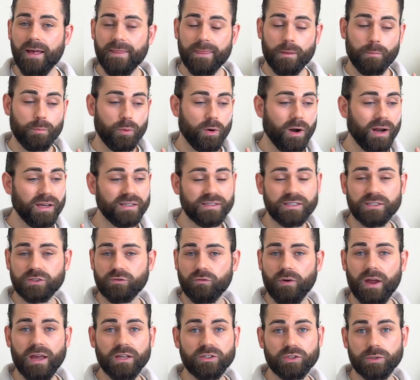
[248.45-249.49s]
The price is
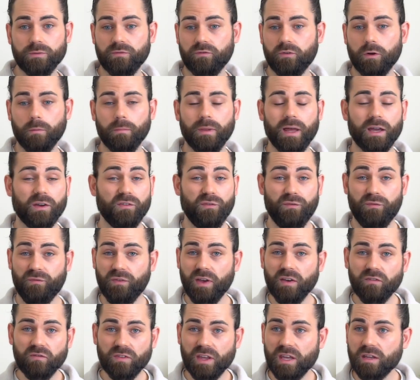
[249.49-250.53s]
ranging from like
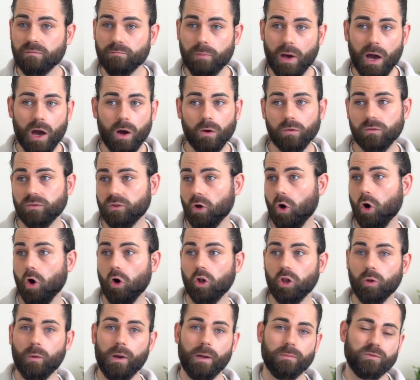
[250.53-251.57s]
£15
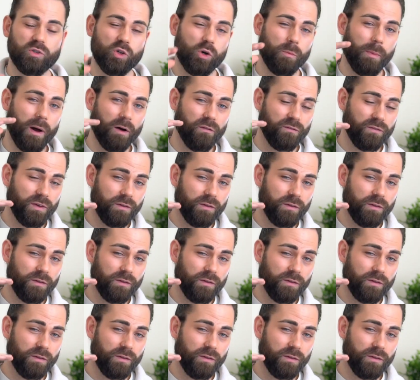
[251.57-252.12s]
all the way up to about